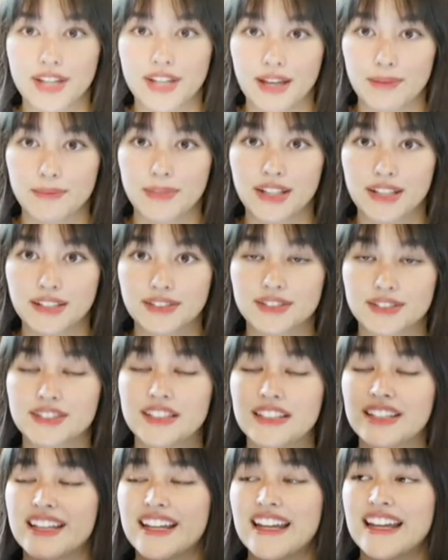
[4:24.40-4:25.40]
campaigns.
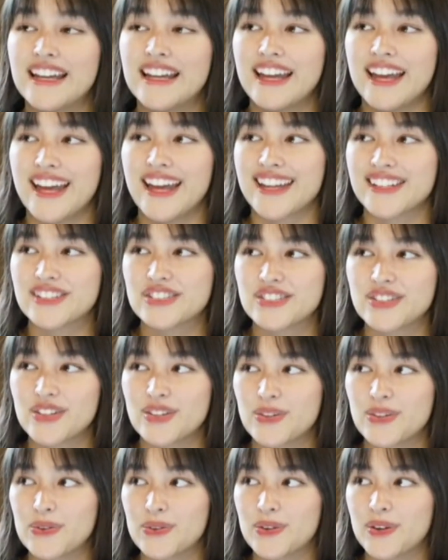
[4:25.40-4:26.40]
And
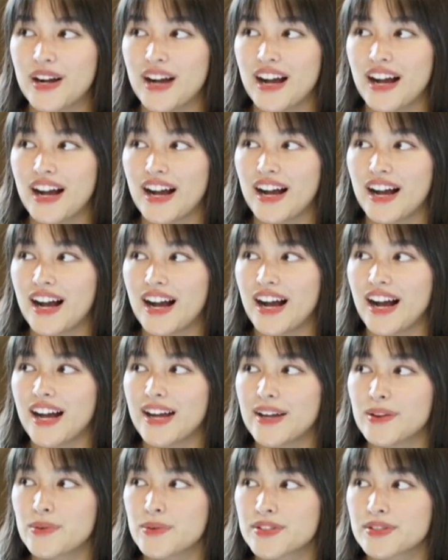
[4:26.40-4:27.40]
so
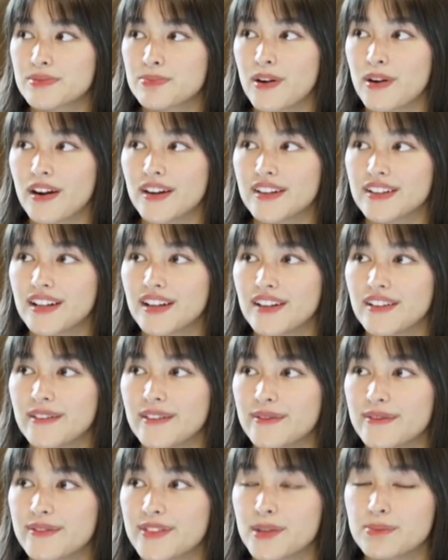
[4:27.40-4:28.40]
I was part
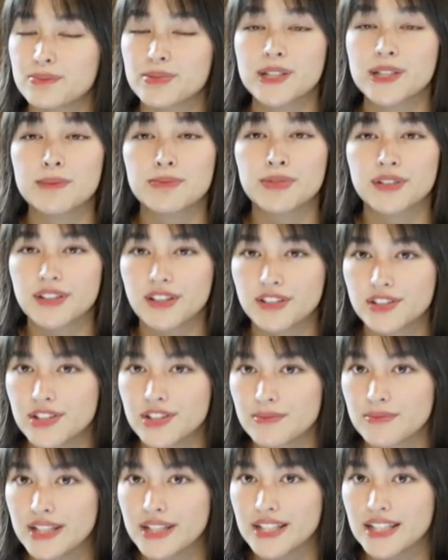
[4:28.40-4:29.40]
of the
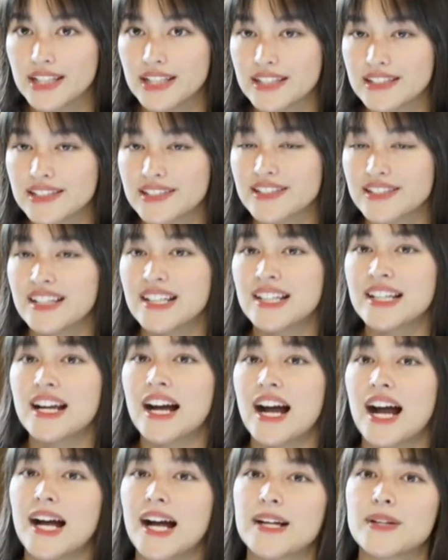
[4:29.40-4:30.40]
pre-production meetings,
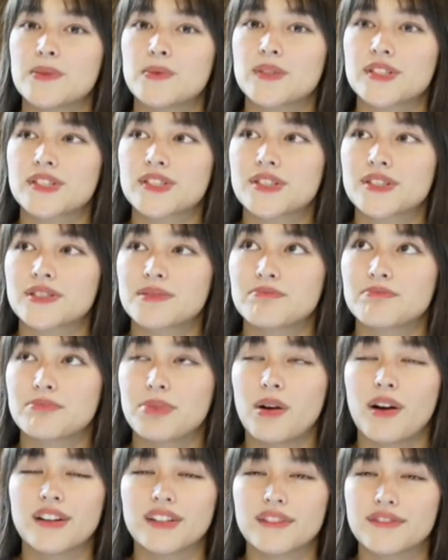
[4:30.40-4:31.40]
I was
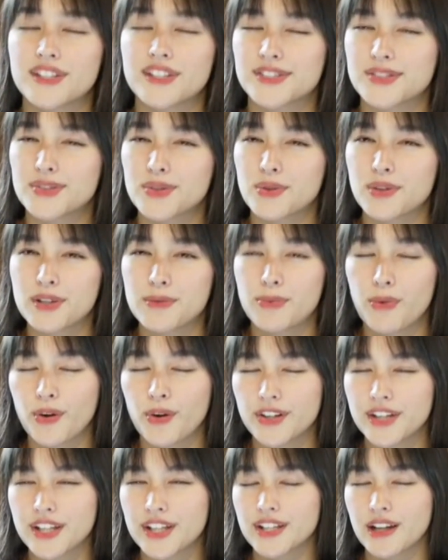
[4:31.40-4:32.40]
part of the
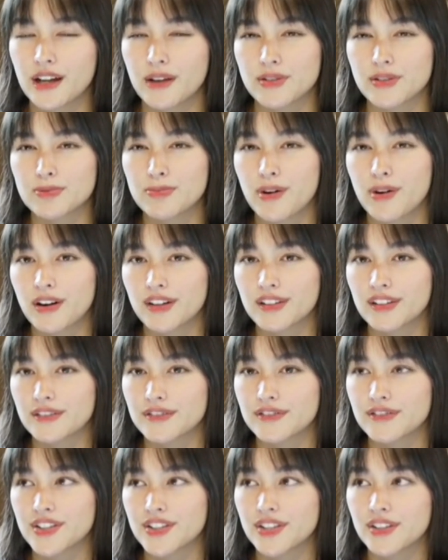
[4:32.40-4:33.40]
storyboarding, I was part
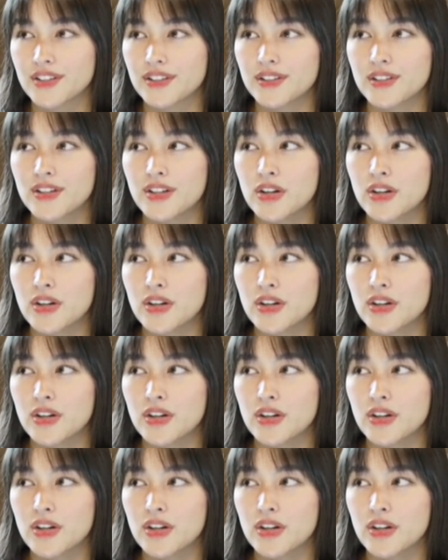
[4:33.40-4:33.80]
of the